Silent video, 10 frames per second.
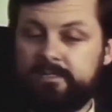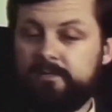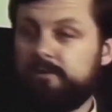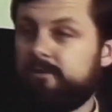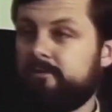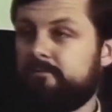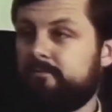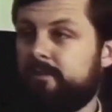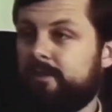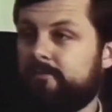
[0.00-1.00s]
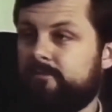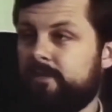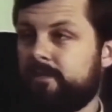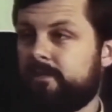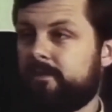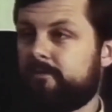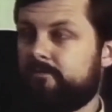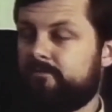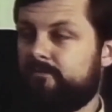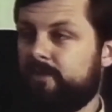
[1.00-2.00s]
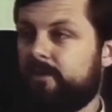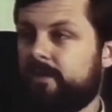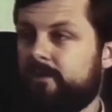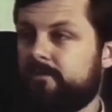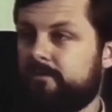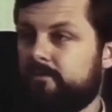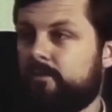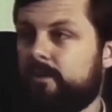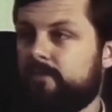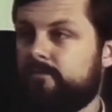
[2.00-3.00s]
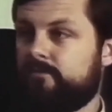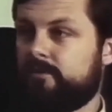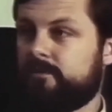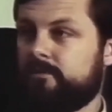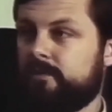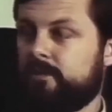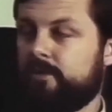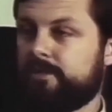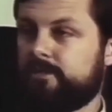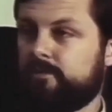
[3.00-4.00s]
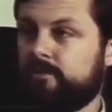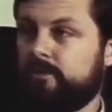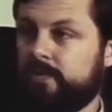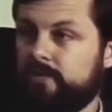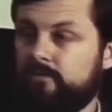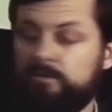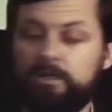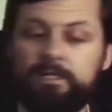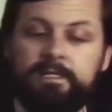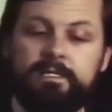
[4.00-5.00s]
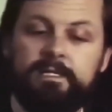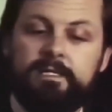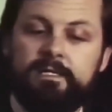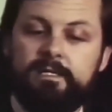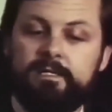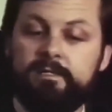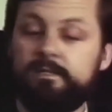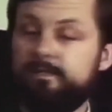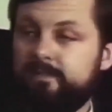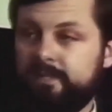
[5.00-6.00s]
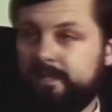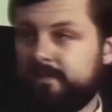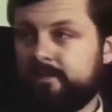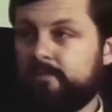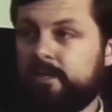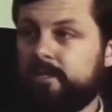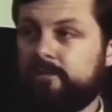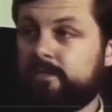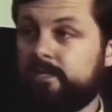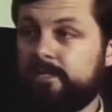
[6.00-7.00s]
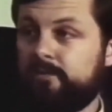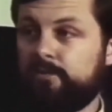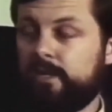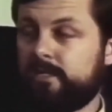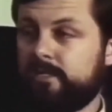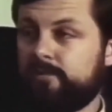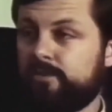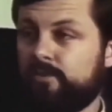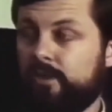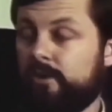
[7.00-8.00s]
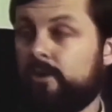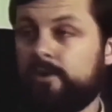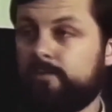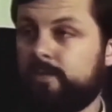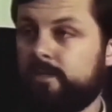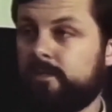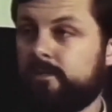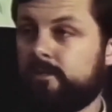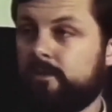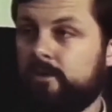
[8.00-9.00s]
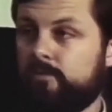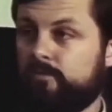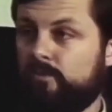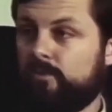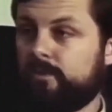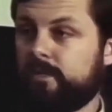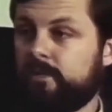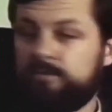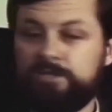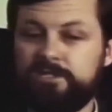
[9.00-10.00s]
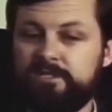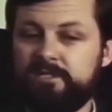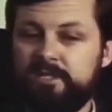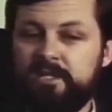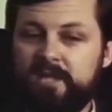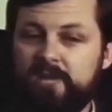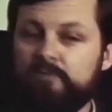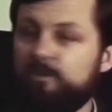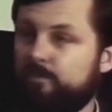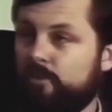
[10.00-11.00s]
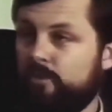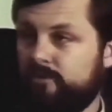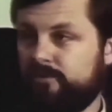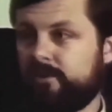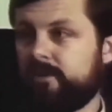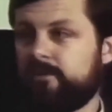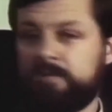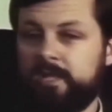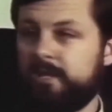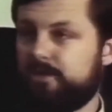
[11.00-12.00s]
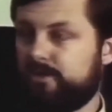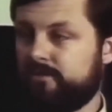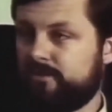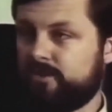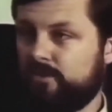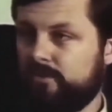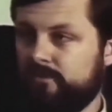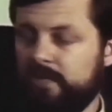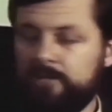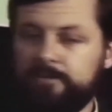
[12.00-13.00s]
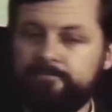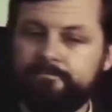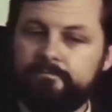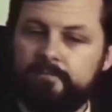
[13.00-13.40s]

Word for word: I said, Look, I've done it. I've figured out the wave uh, equation that we were looking for. And again, in my ignorance, I didn't realize how much work had already been done and gone before me. I was just kind of on the periphery or the edge of this whole development.